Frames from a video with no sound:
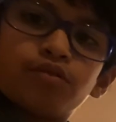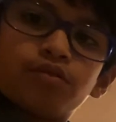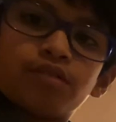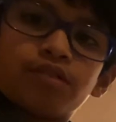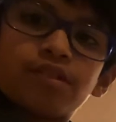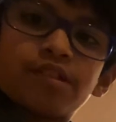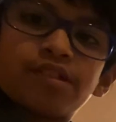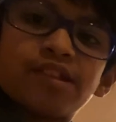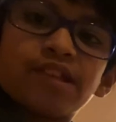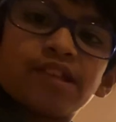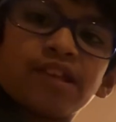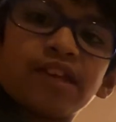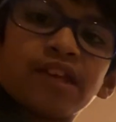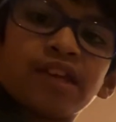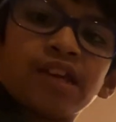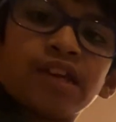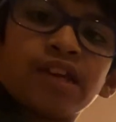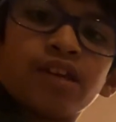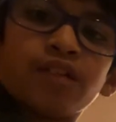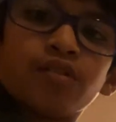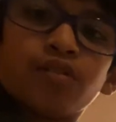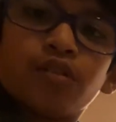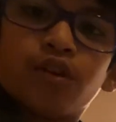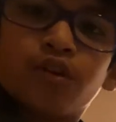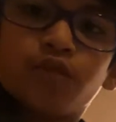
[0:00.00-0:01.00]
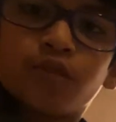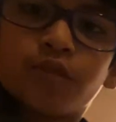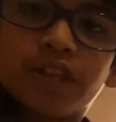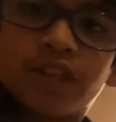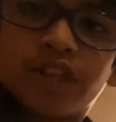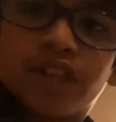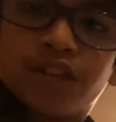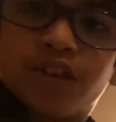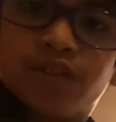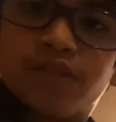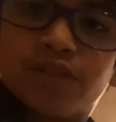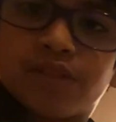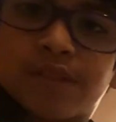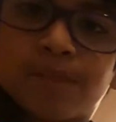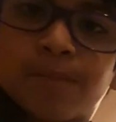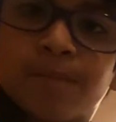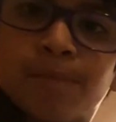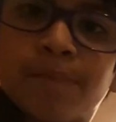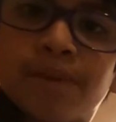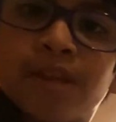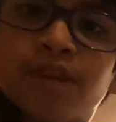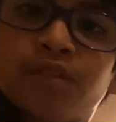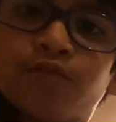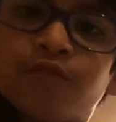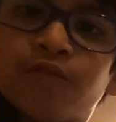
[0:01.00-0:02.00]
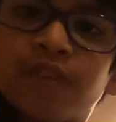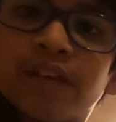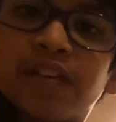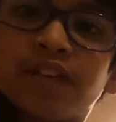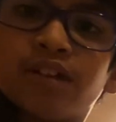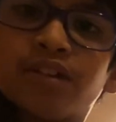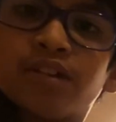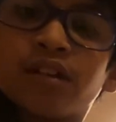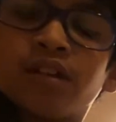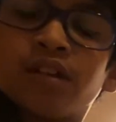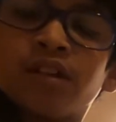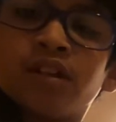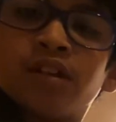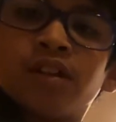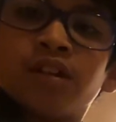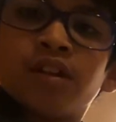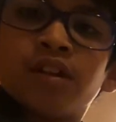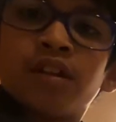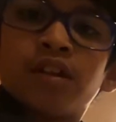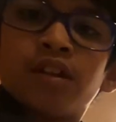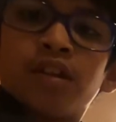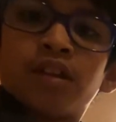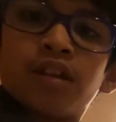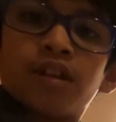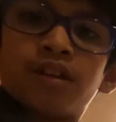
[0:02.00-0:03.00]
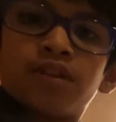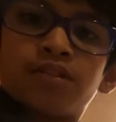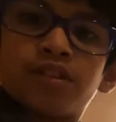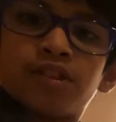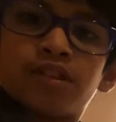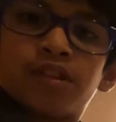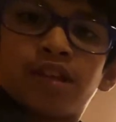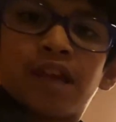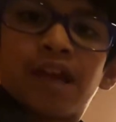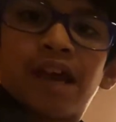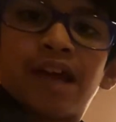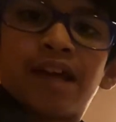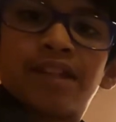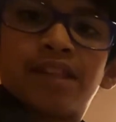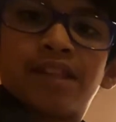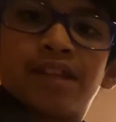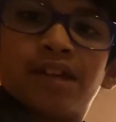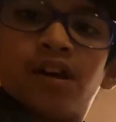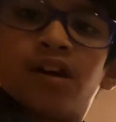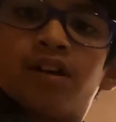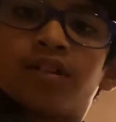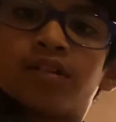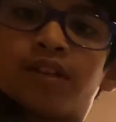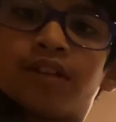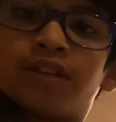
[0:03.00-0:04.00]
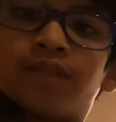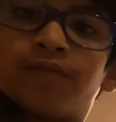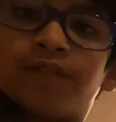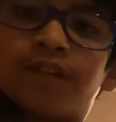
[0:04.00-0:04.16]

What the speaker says: C, you already know it's middle finger. Now just add the octave